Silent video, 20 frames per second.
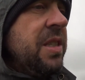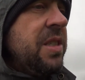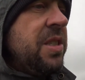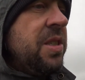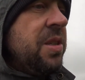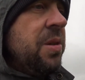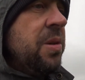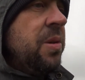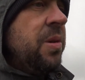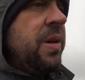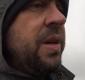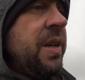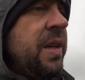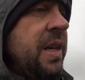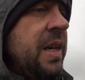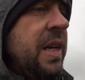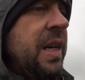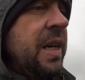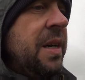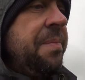And so
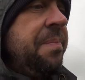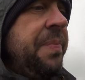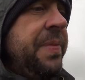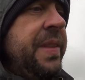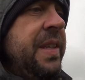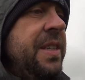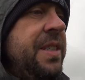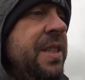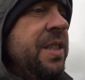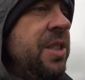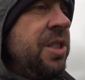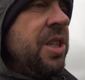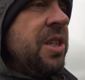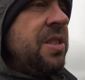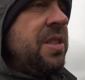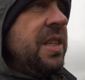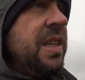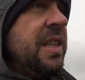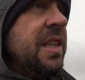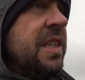this is
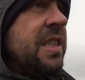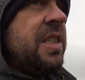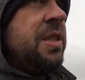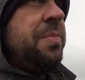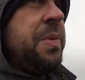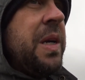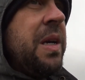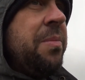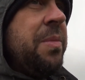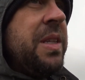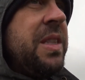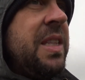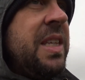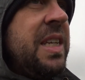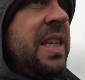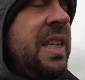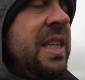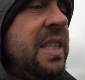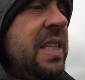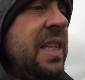just an experiment
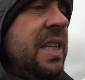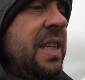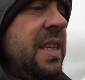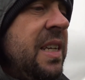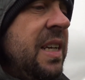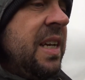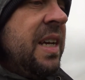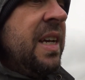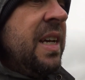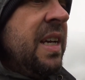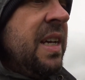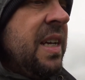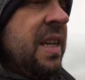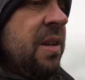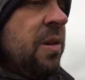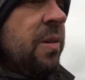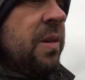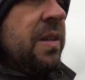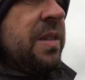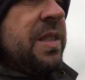that he did,
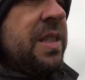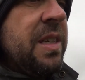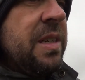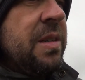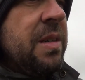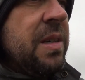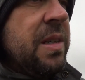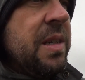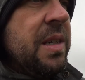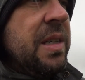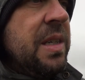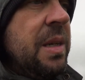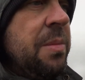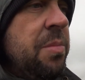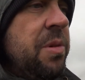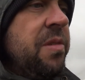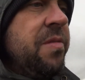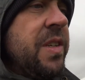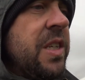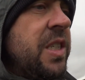or a
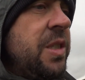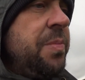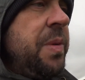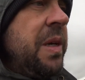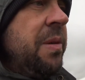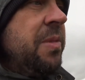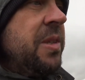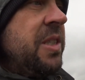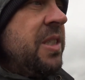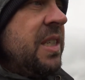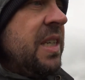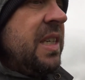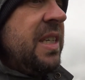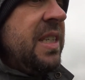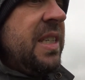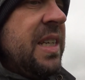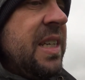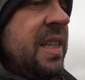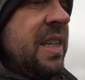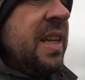number of experiments that
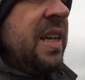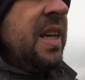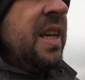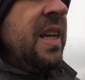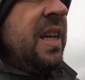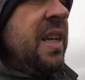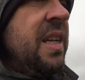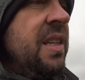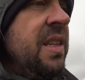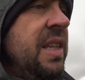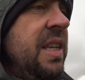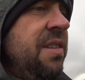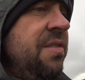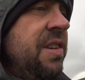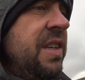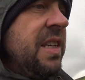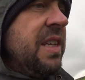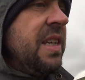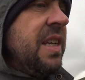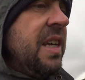he did,
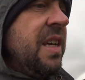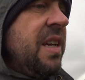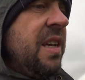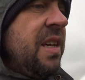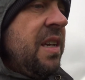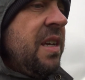leaving